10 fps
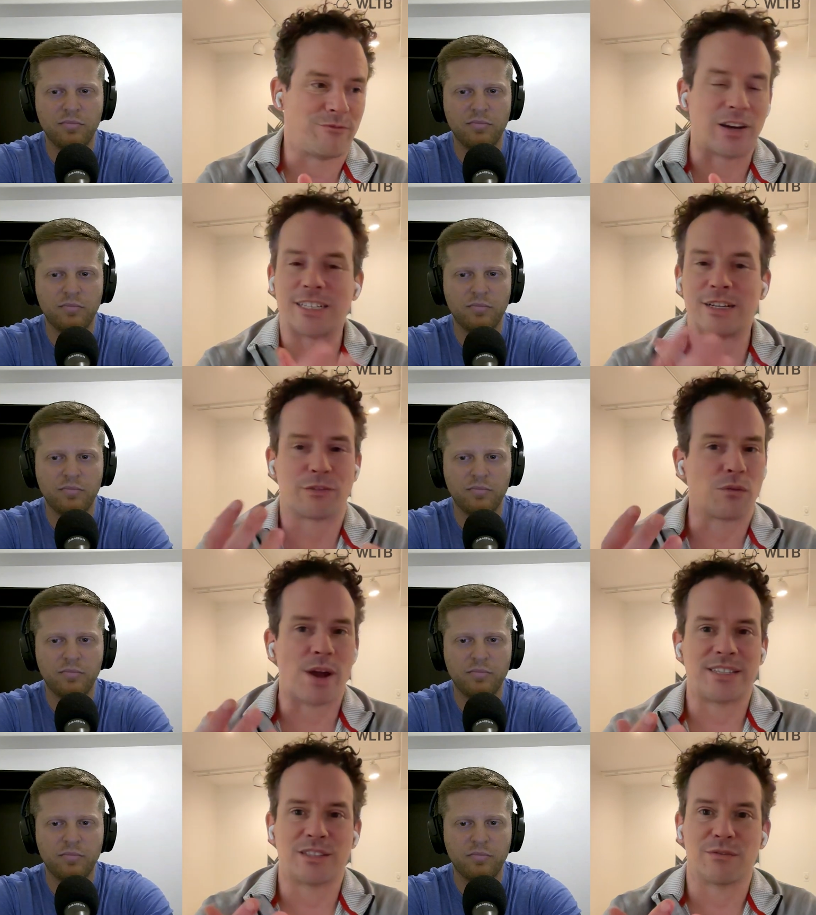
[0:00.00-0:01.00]
Speaker 1: very different
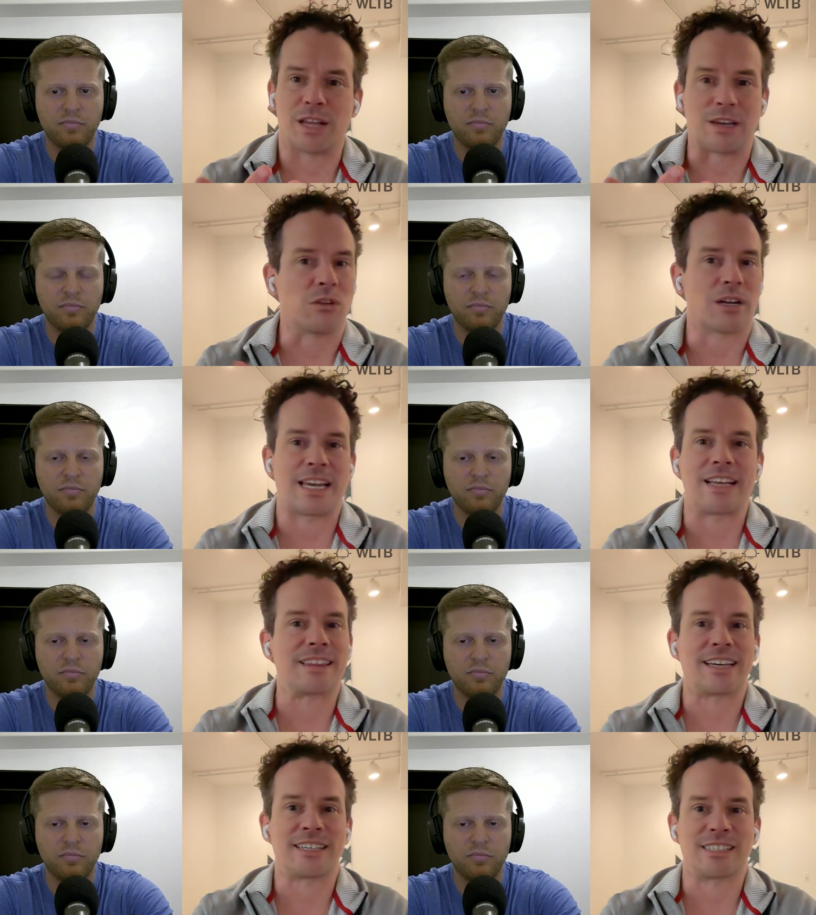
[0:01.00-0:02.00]
ways of like looking at
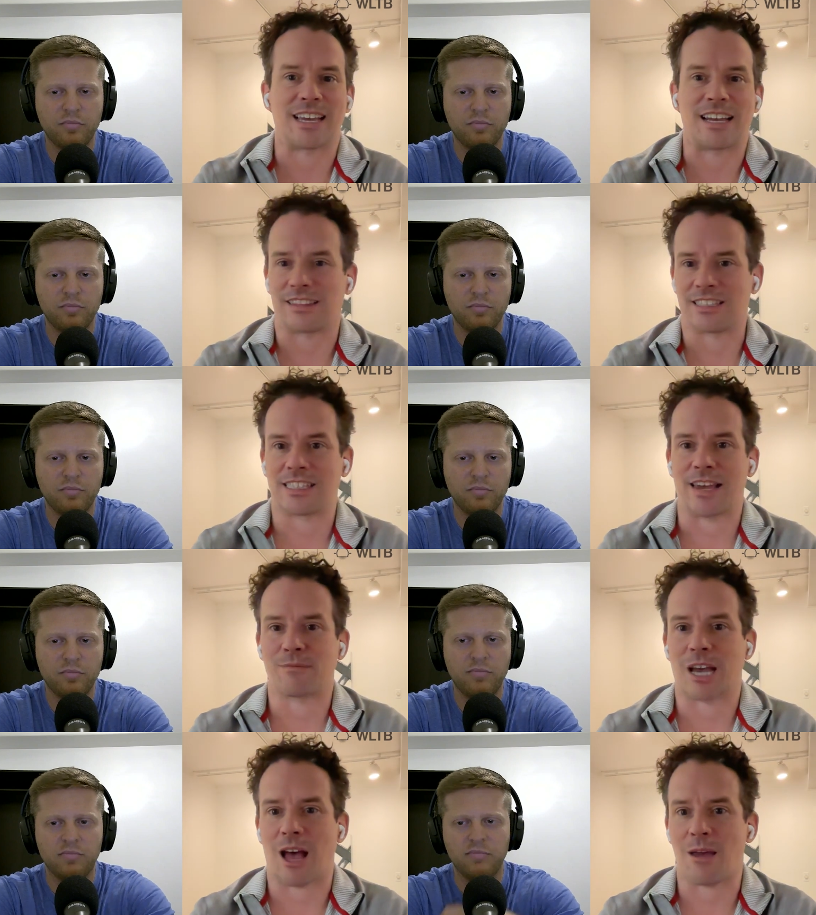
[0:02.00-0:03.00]
things. And at the
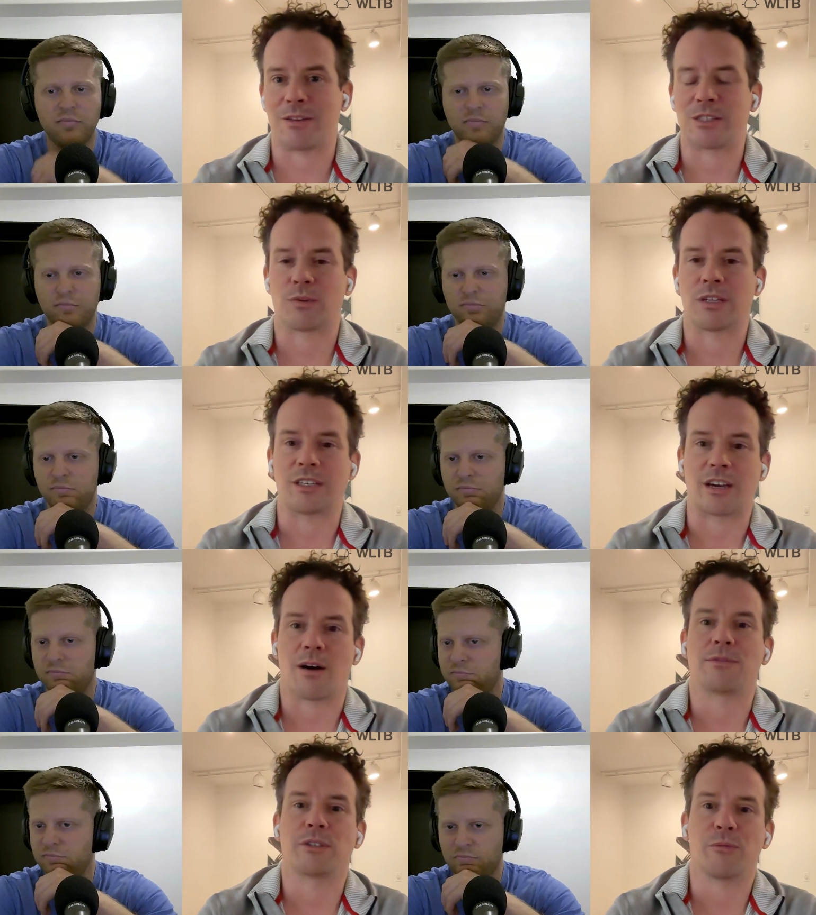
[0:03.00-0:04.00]
same time, it's really
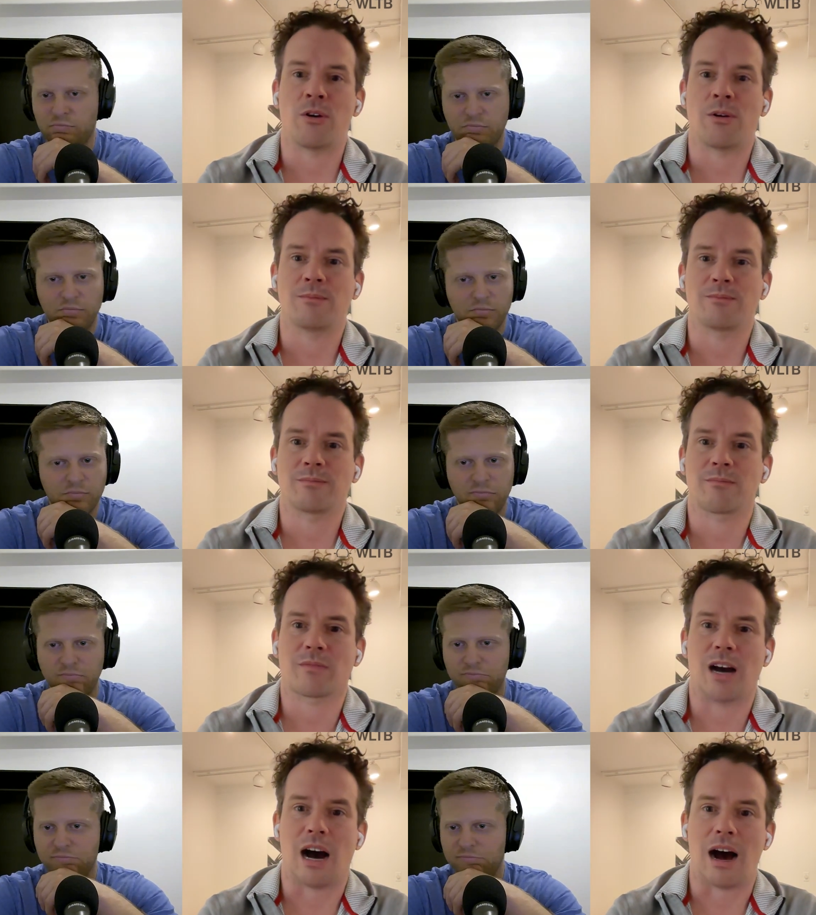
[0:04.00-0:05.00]
comfortable.
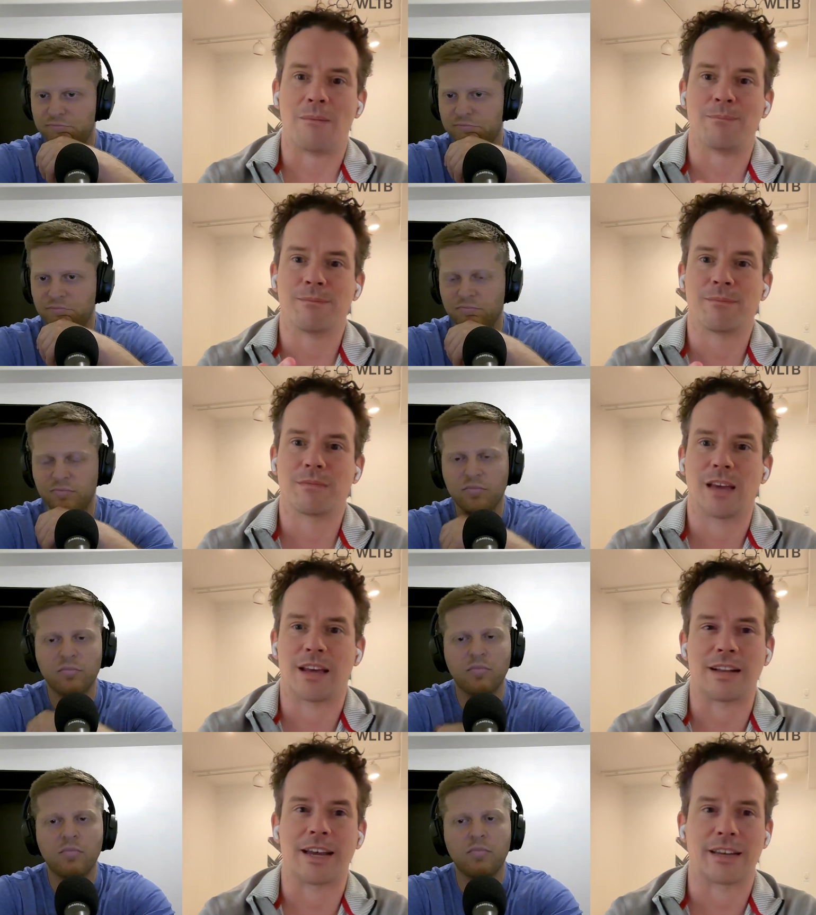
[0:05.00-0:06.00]
Um,
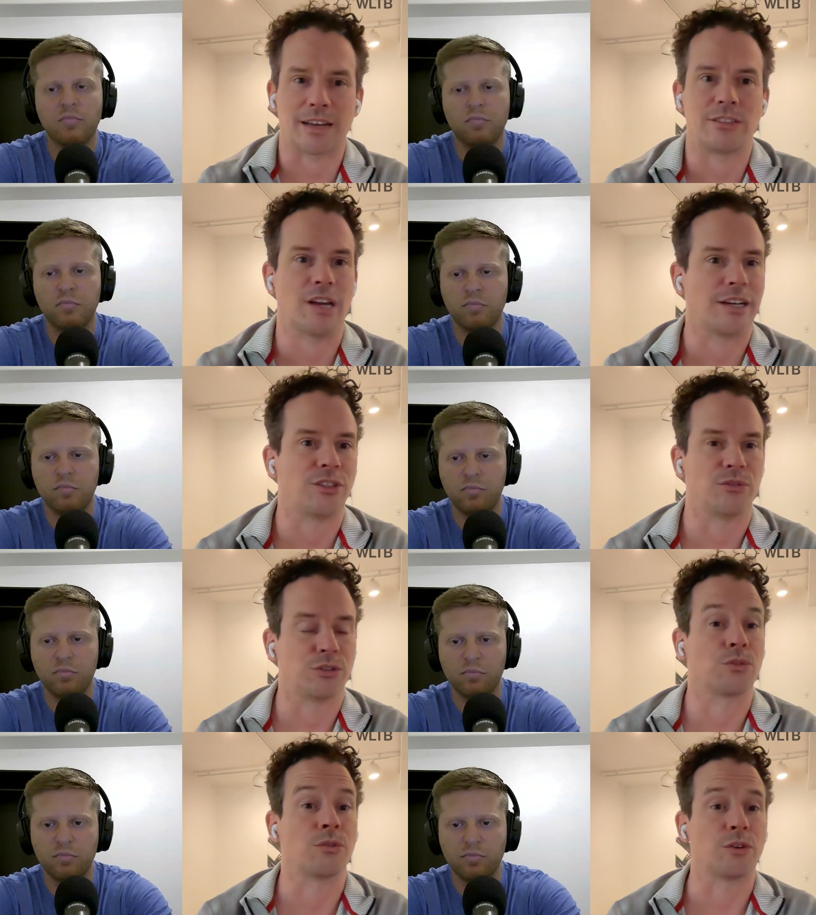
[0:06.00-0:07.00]
and like, I, I do
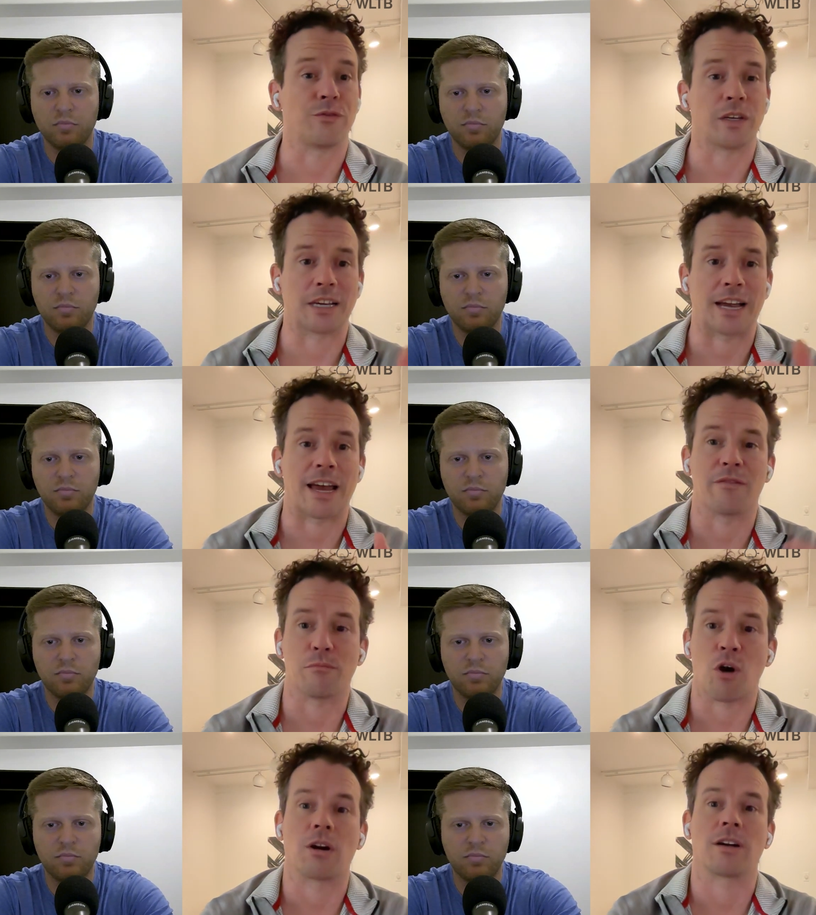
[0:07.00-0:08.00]
truly feel like I have a
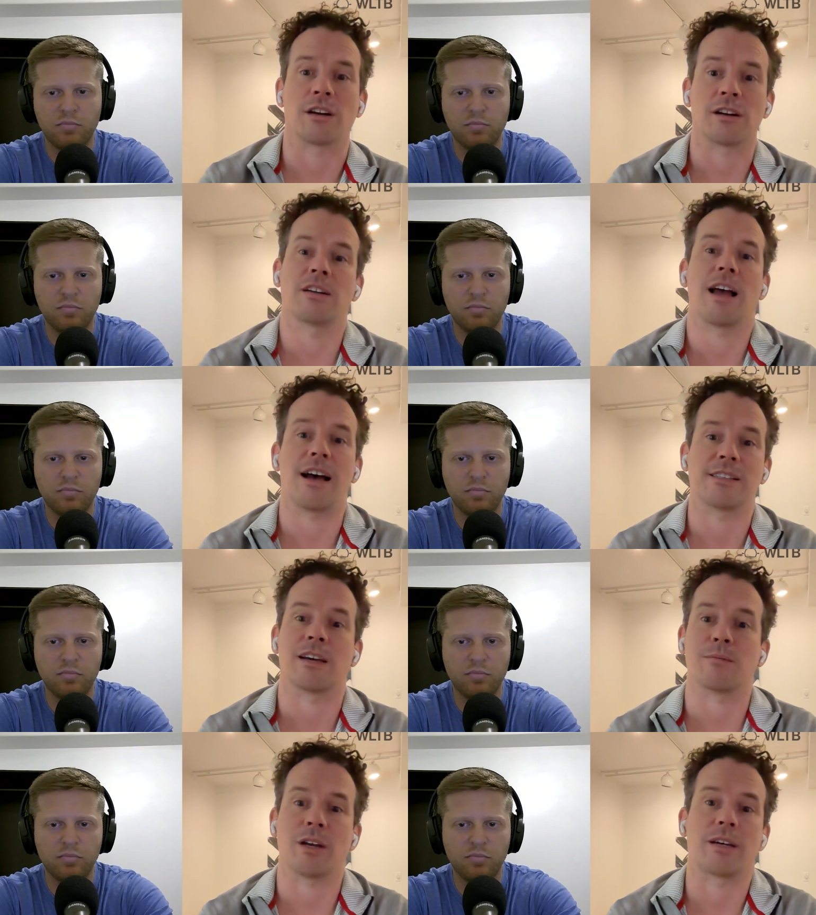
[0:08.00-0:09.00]
partner as
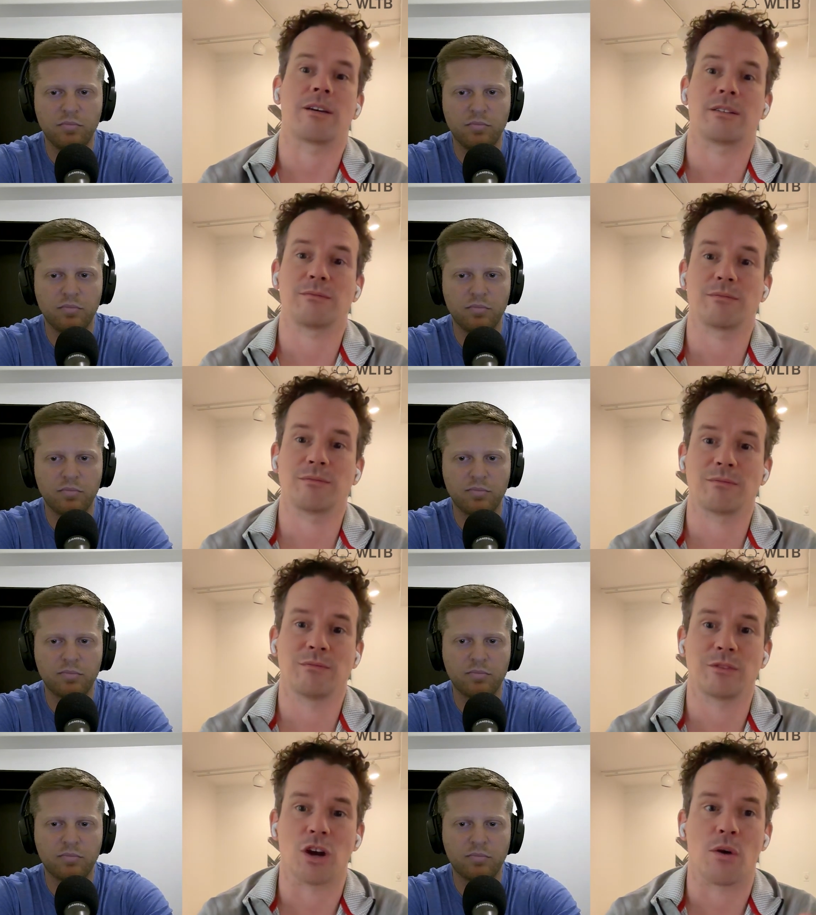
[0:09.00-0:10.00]
I'm like
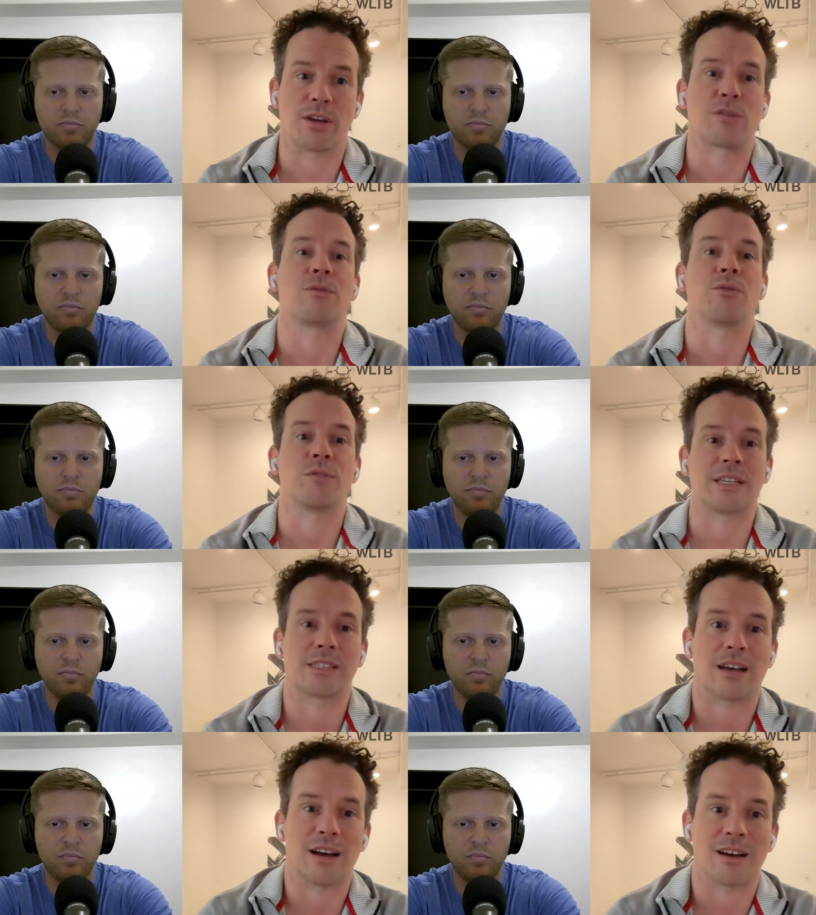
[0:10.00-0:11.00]
going through
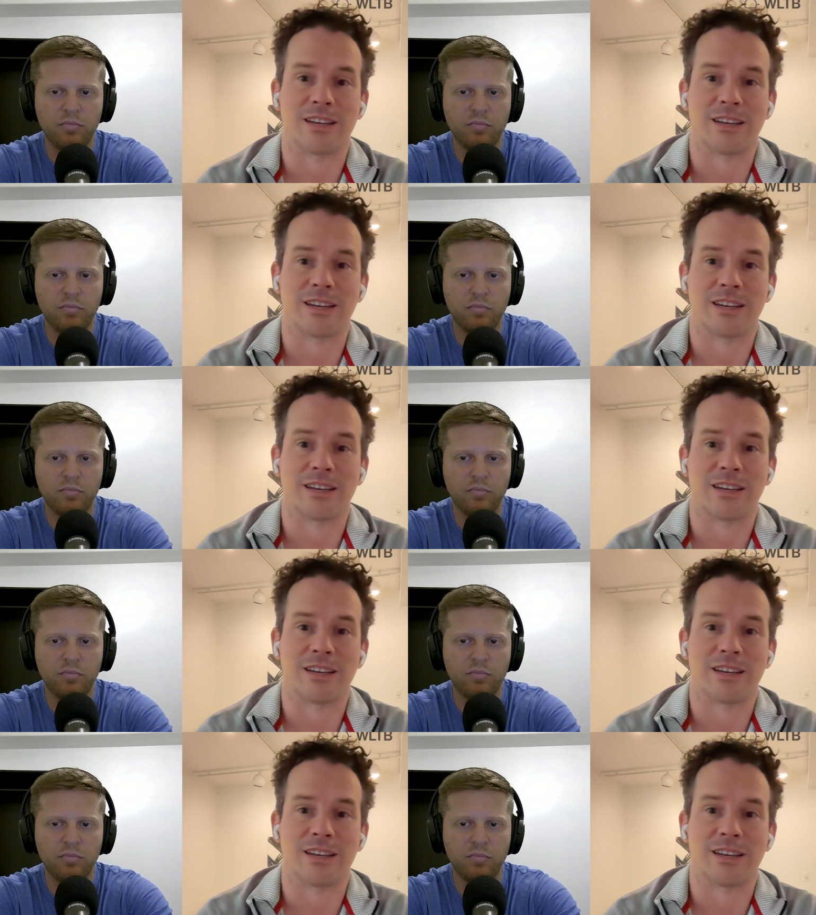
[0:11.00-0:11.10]
this uh,